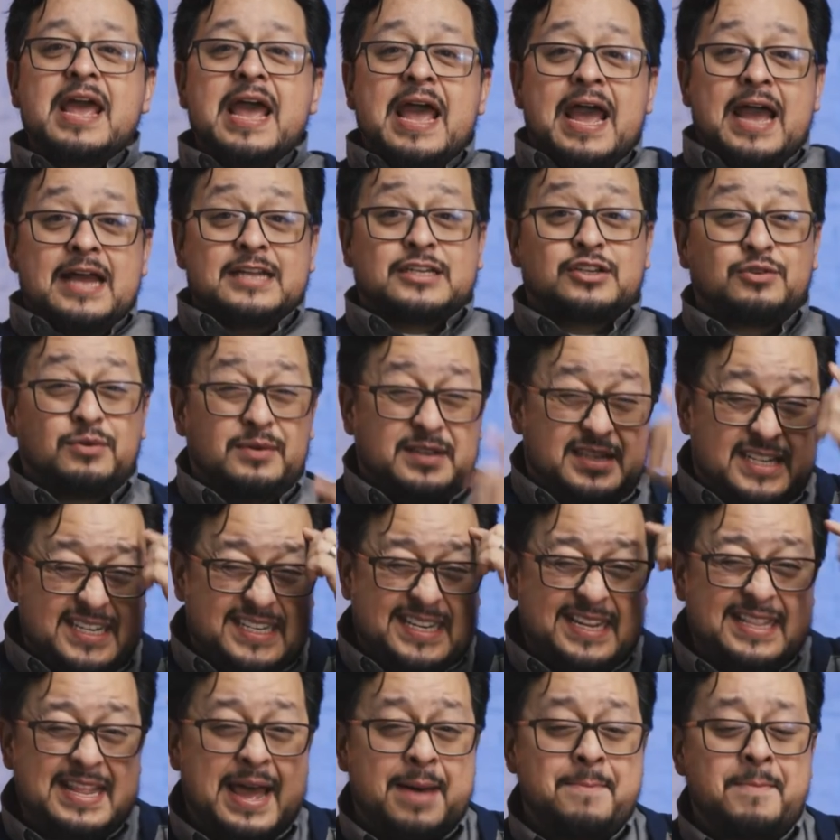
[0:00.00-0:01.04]
And so, just
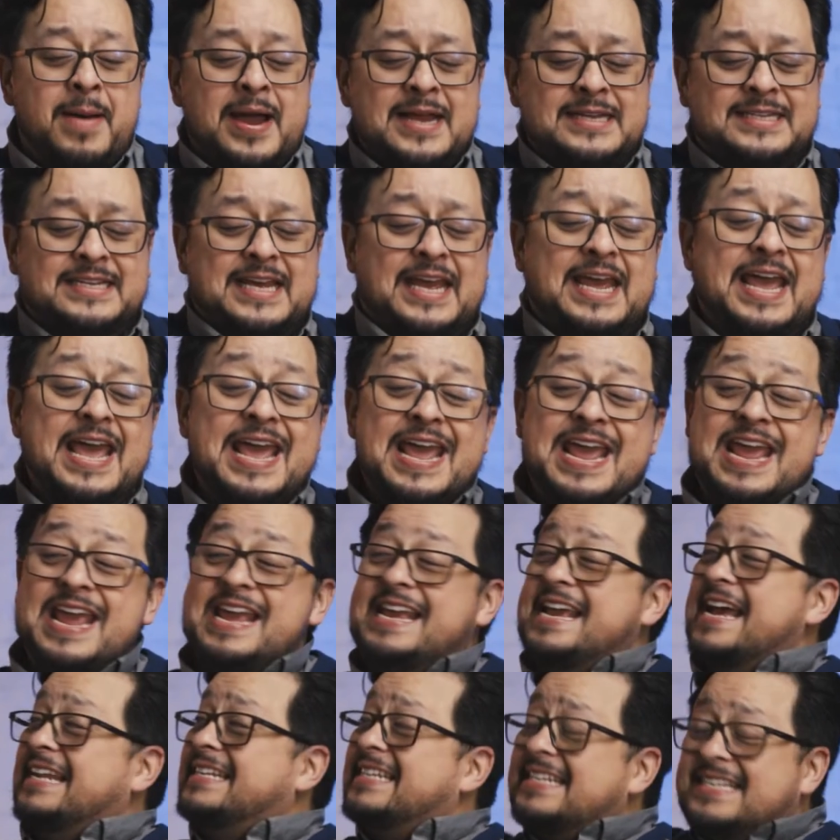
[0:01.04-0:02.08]
in that mindset, he
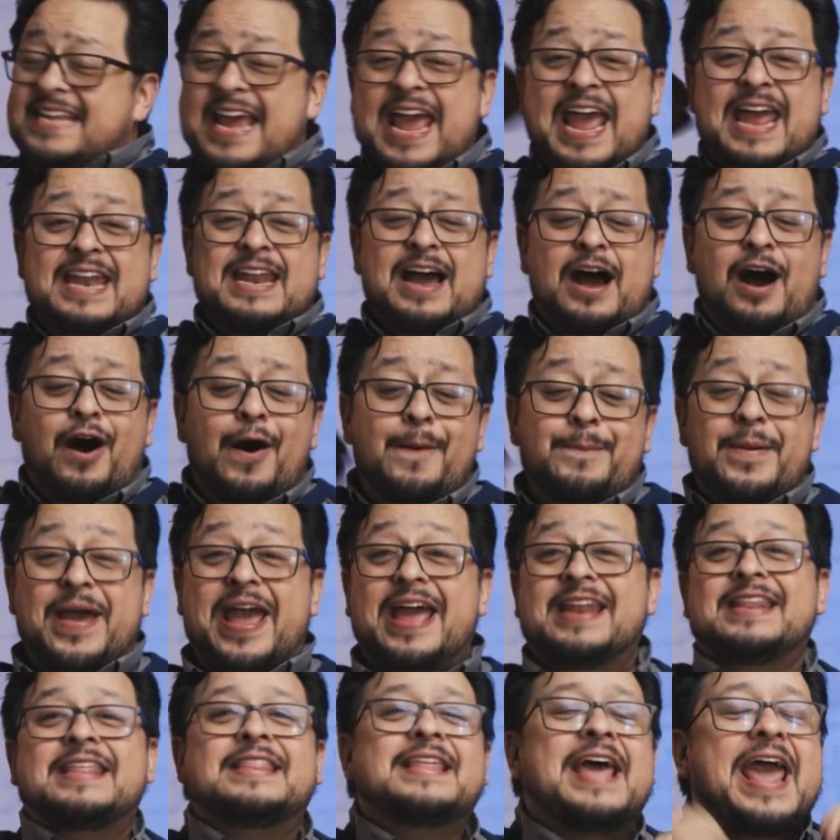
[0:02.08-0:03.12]
gets his hand up,
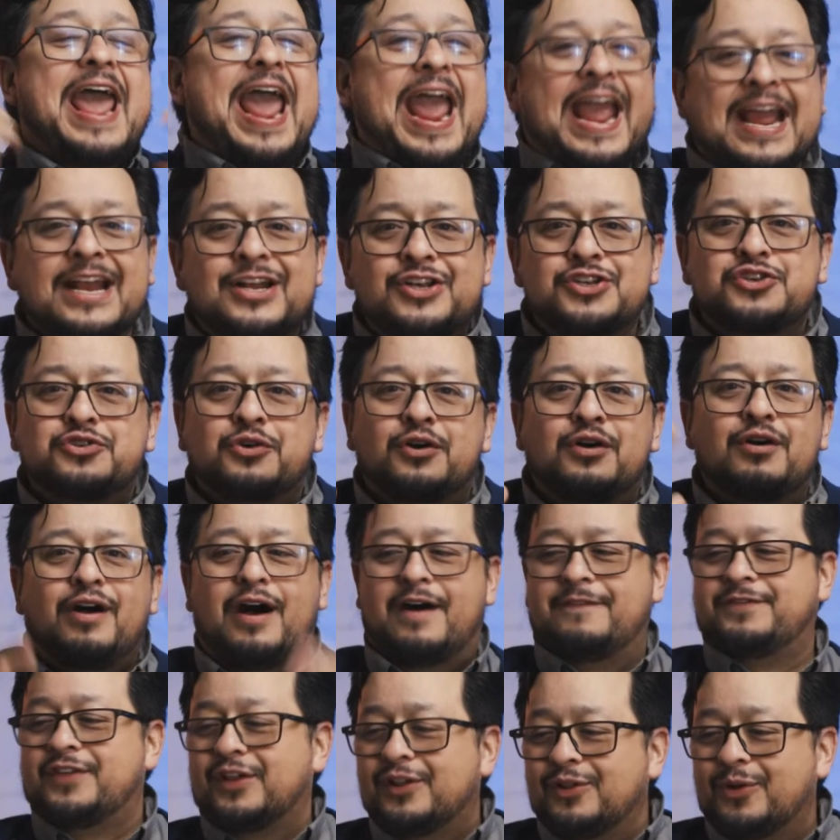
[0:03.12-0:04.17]
and then the angel
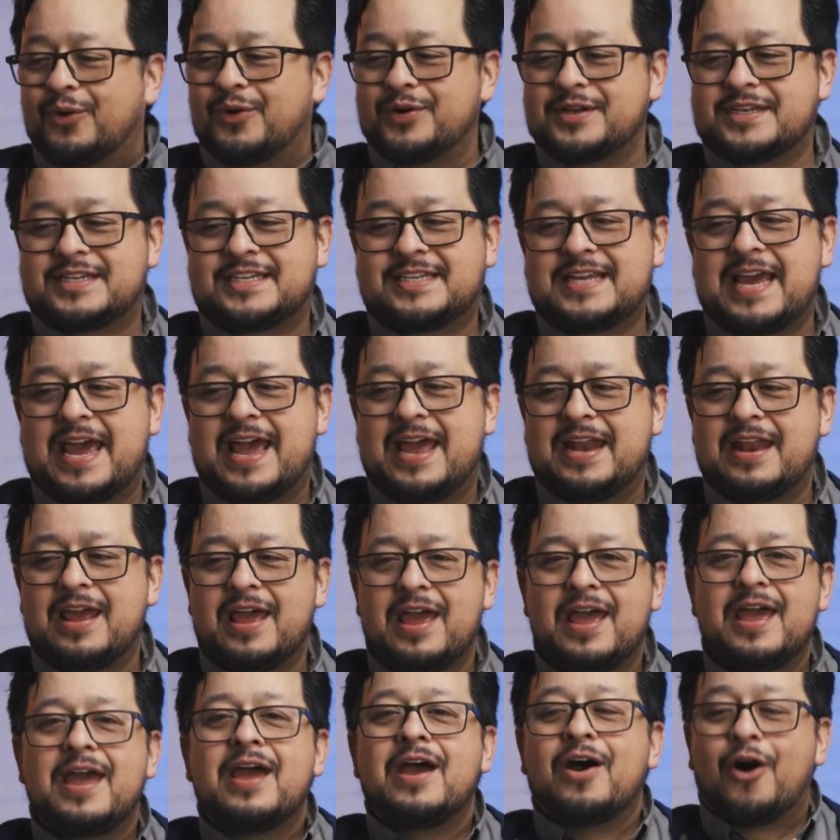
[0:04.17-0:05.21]
of the Lord said,
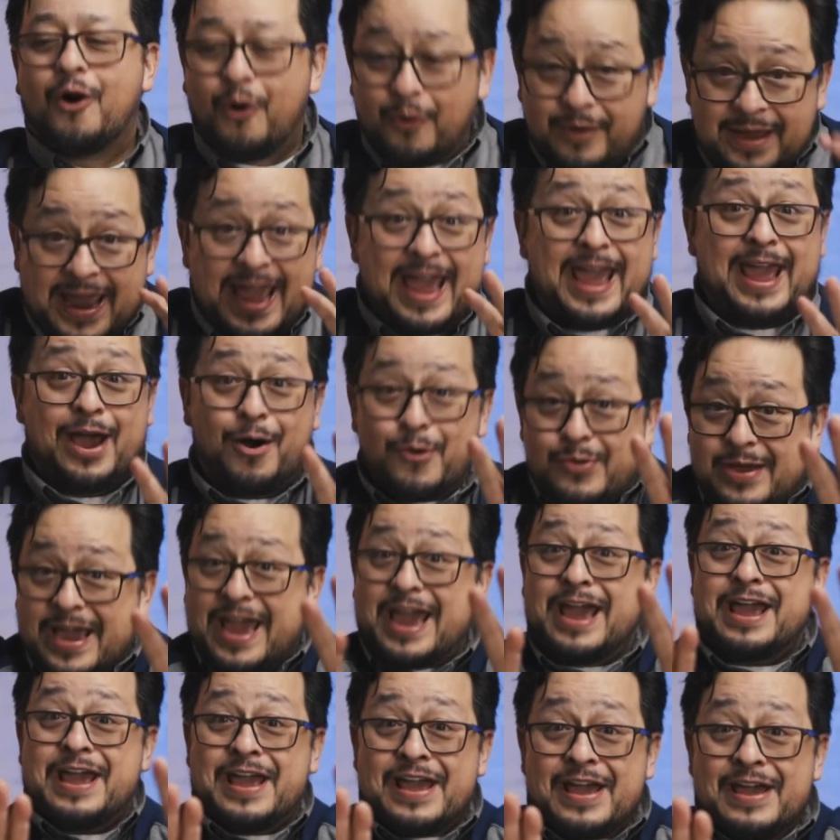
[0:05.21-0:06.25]
Okay,
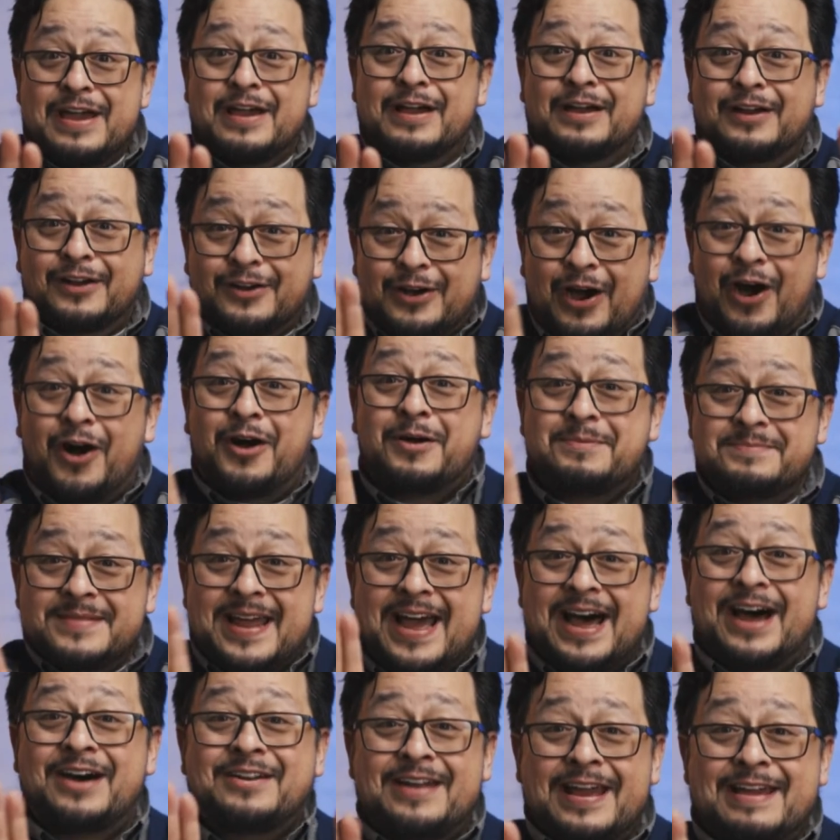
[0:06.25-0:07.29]
okay, Calm
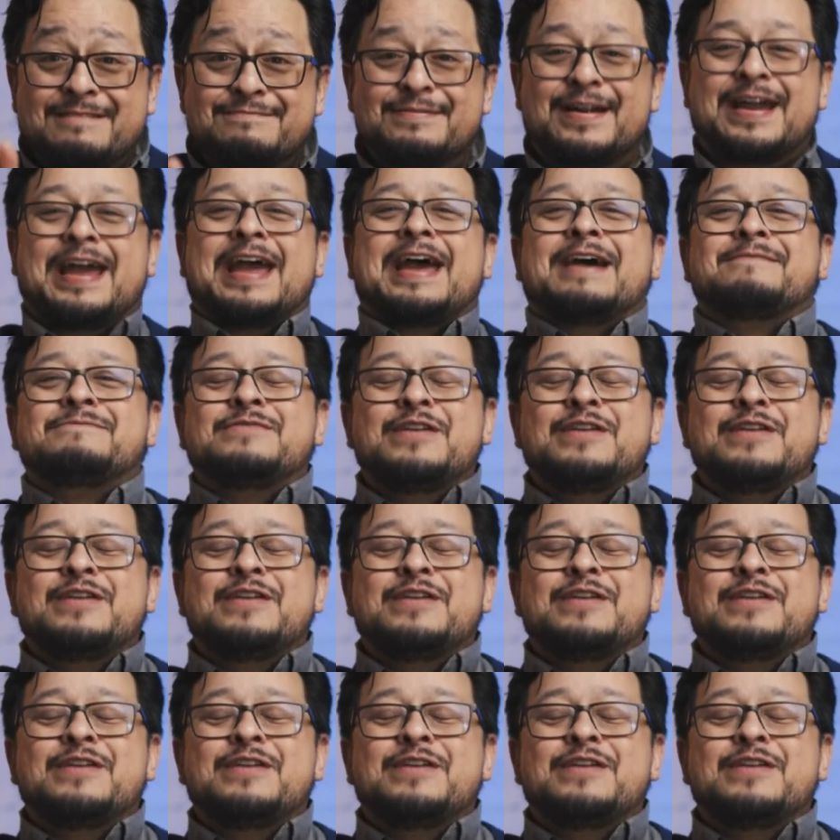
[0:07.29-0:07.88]
down, Abraham.